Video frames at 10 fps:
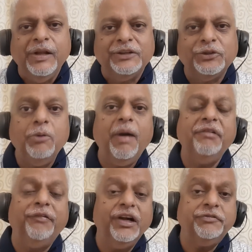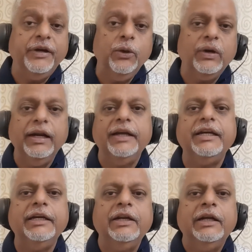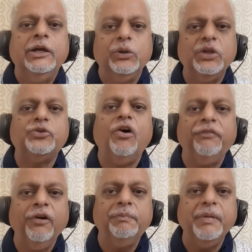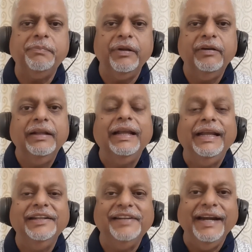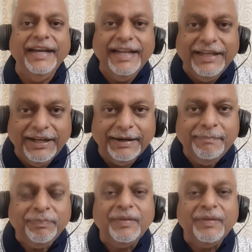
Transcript: So my first video related to the shop floor people is ending here,